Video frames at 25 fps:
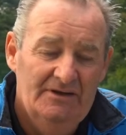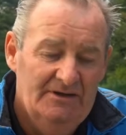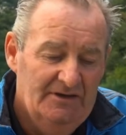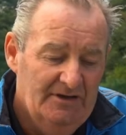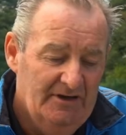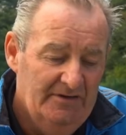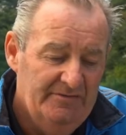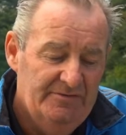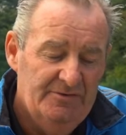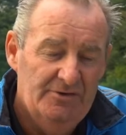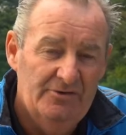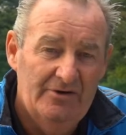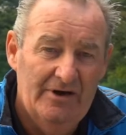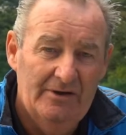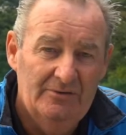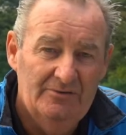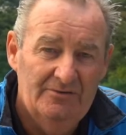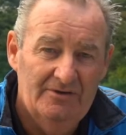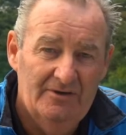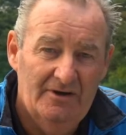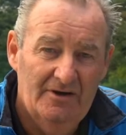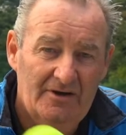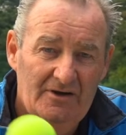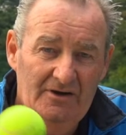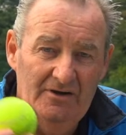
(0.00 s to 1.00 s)
If you're out
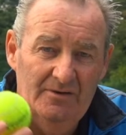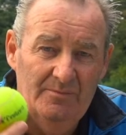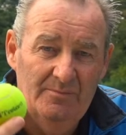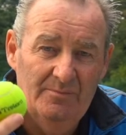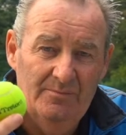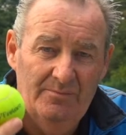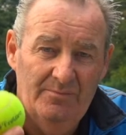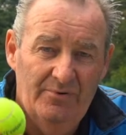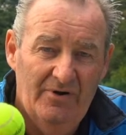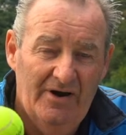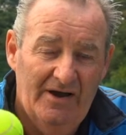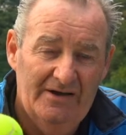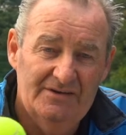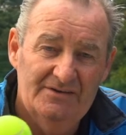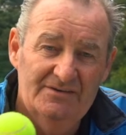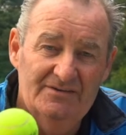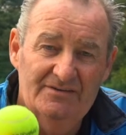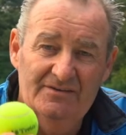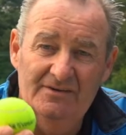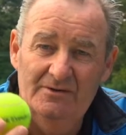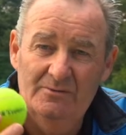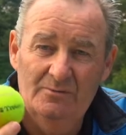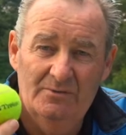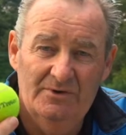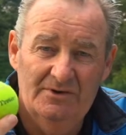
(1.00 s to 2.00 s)
there
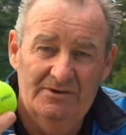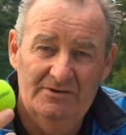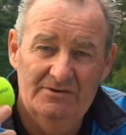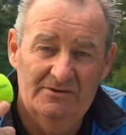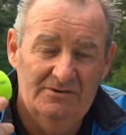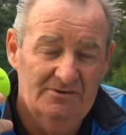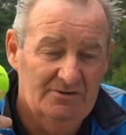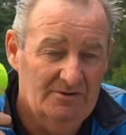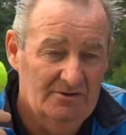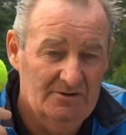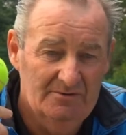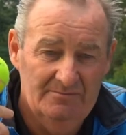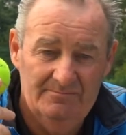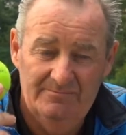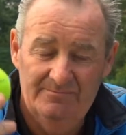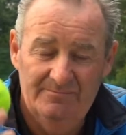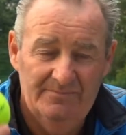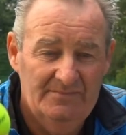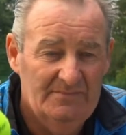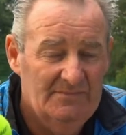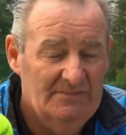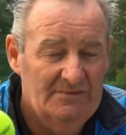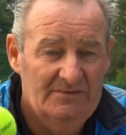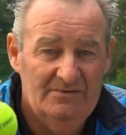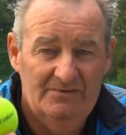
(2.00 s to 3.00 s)
practicing with your
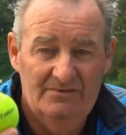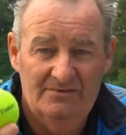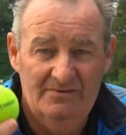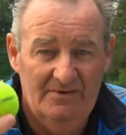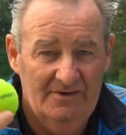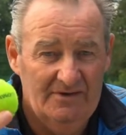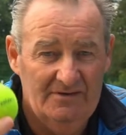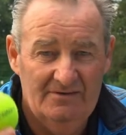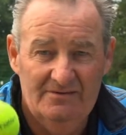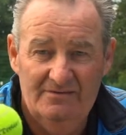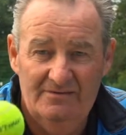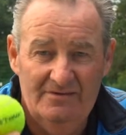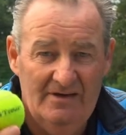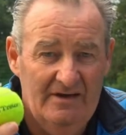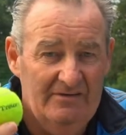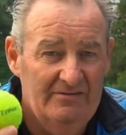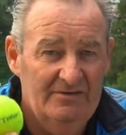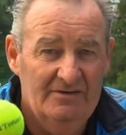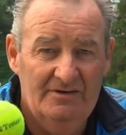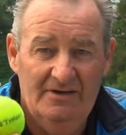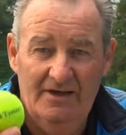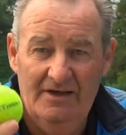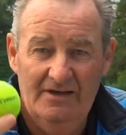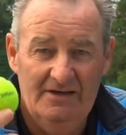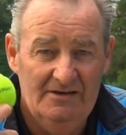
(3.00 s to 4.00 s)
six,
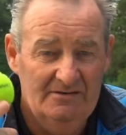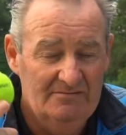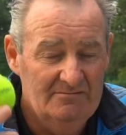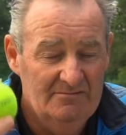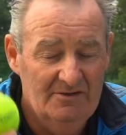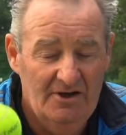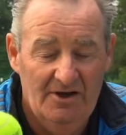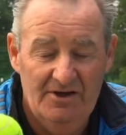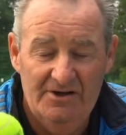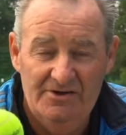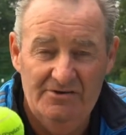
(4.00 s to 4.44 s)
seven, eight, nine